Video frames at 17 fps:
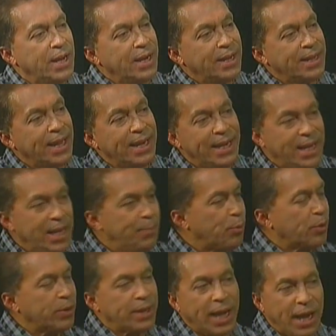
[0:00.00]
then
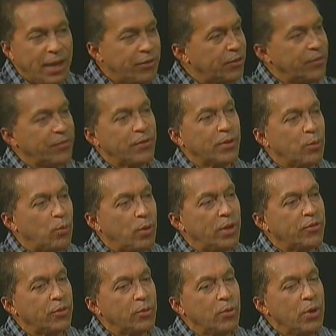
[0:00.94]
deportation for the
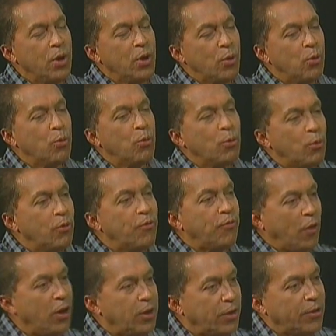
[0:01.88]
ones who
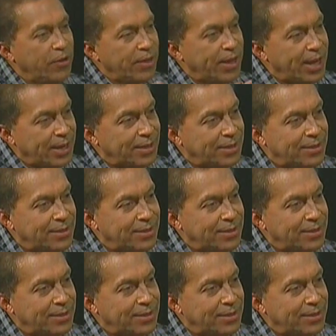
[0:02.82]
fall under that?